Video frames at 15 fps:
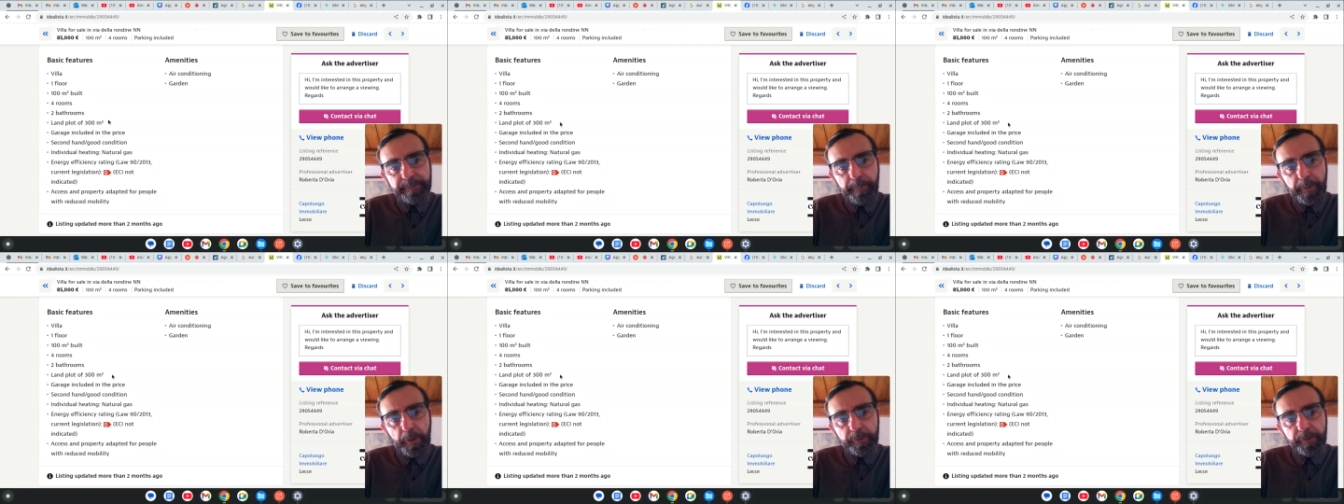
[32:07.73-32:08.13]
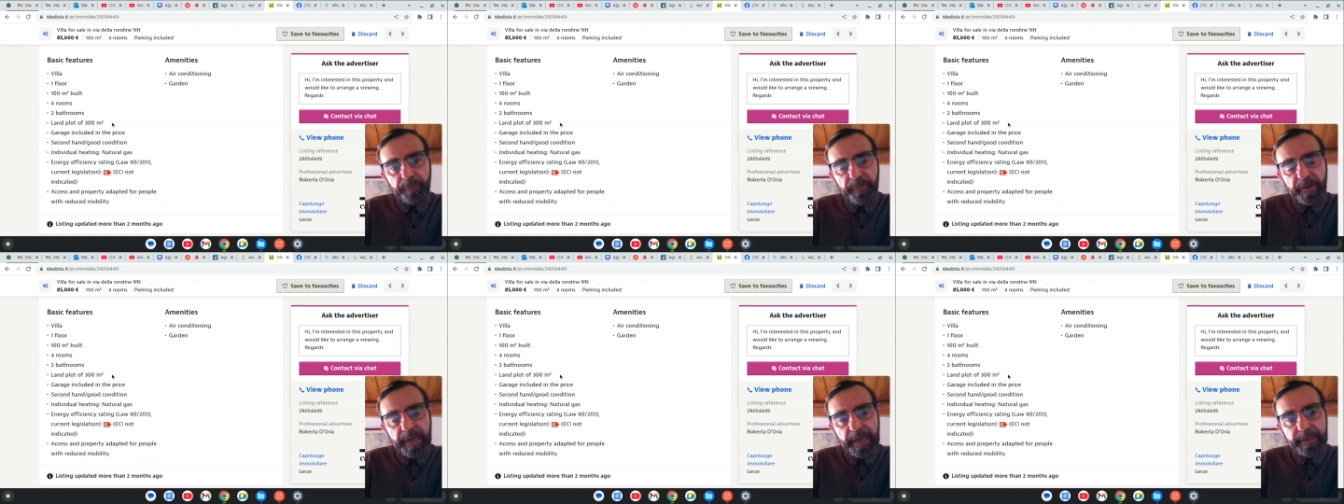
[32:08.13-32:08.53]
plot
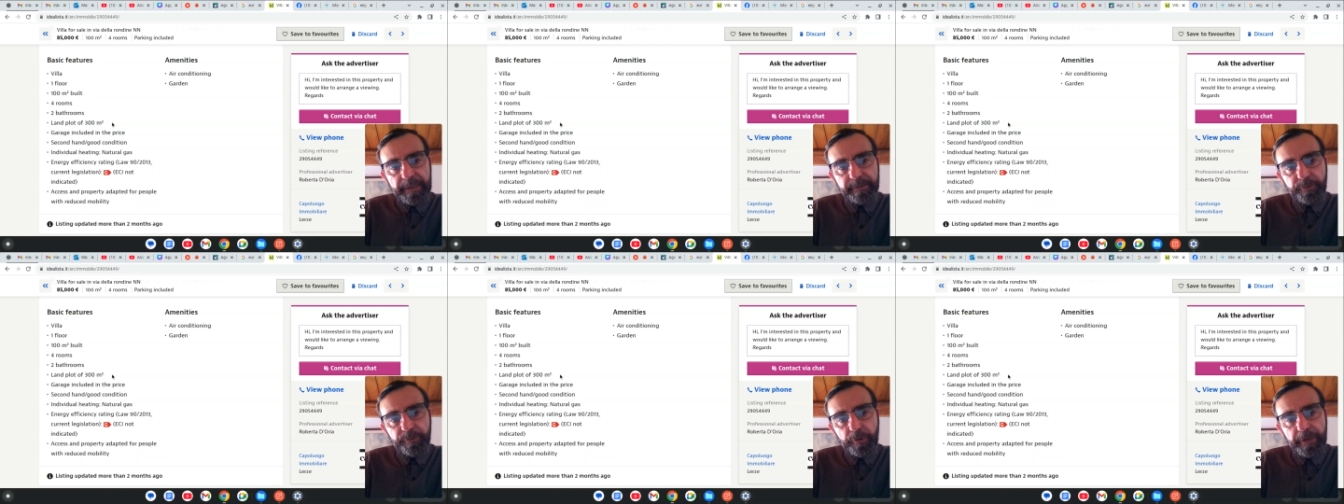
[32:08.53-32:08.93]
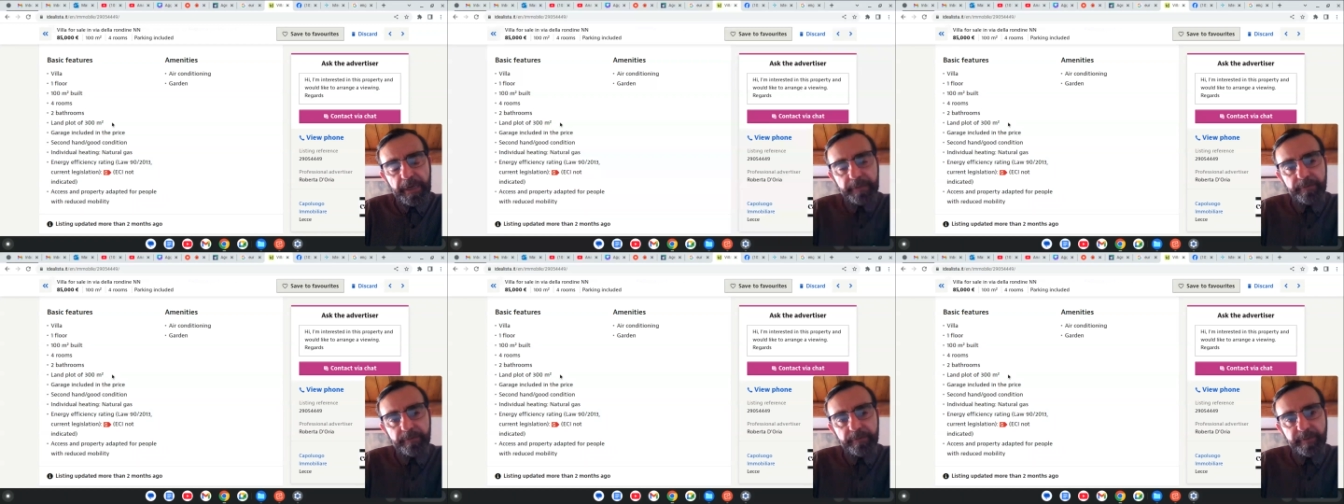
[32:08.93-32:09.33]
of land,
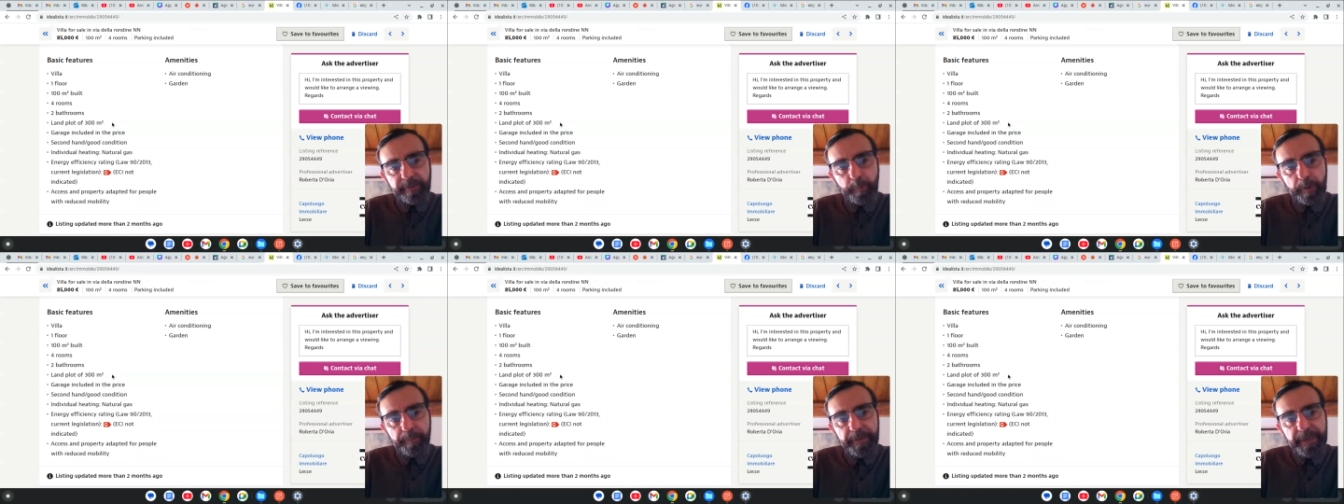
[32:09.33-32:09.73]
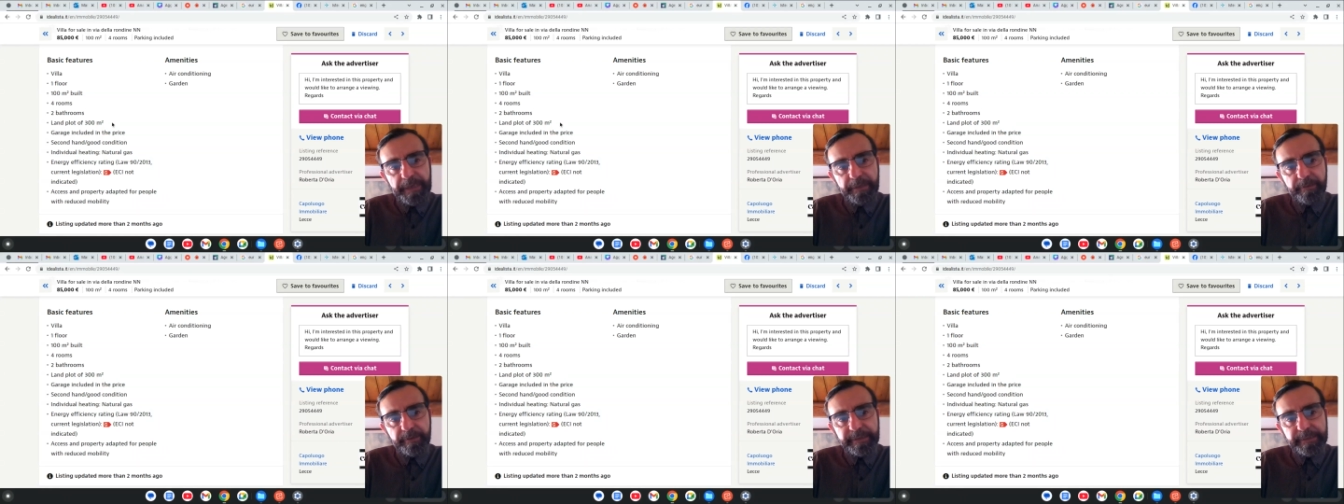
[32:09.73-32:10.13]
300 square
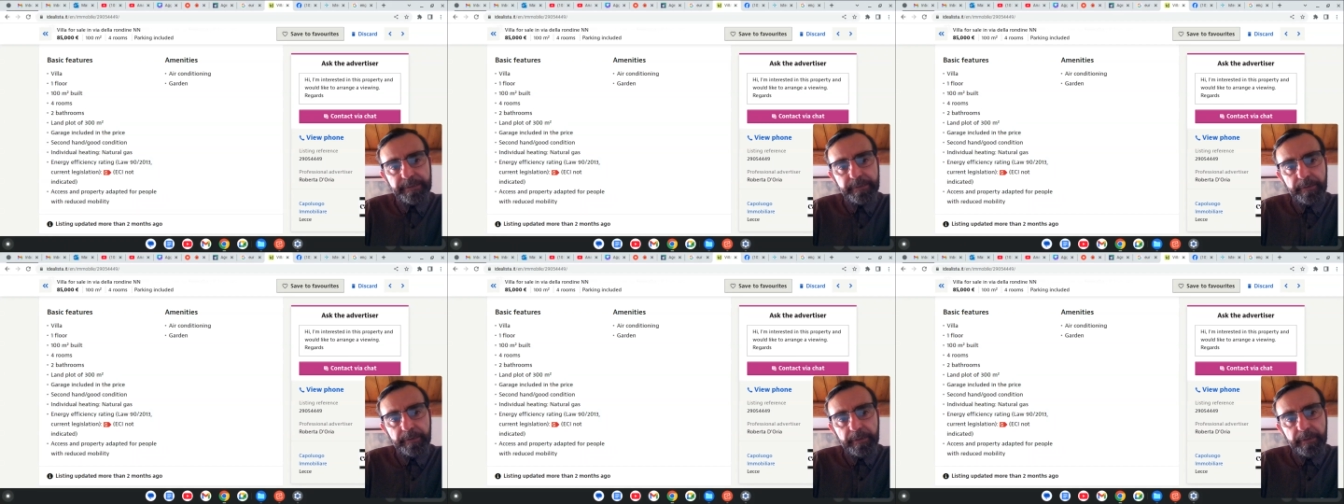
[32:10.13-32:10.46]
meters,